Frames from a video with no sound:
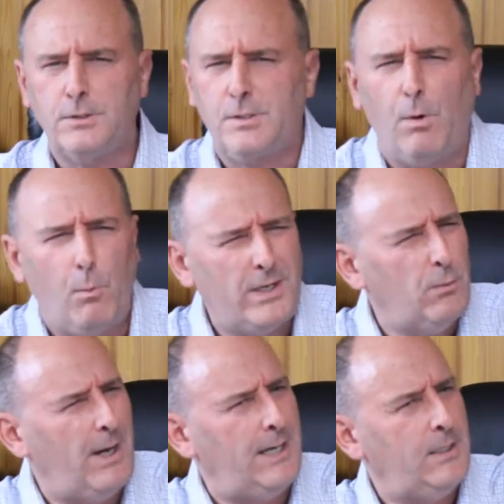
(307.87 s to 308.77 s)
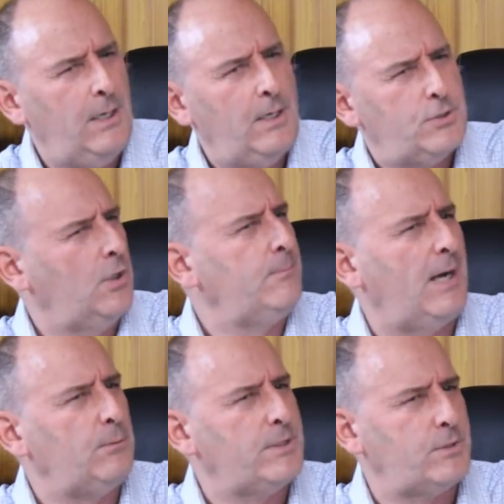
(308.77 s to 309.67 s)
you say, well, when do I turn my
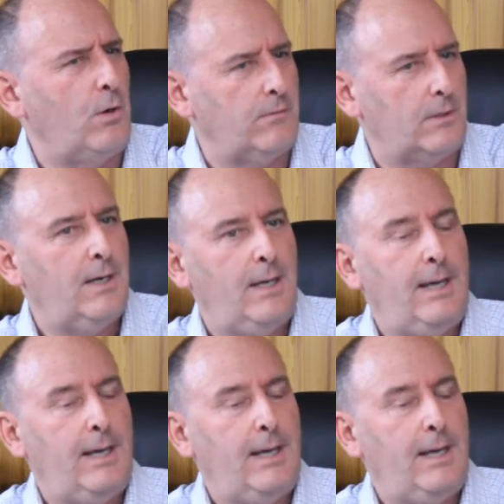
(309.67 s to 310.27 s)
wrist over?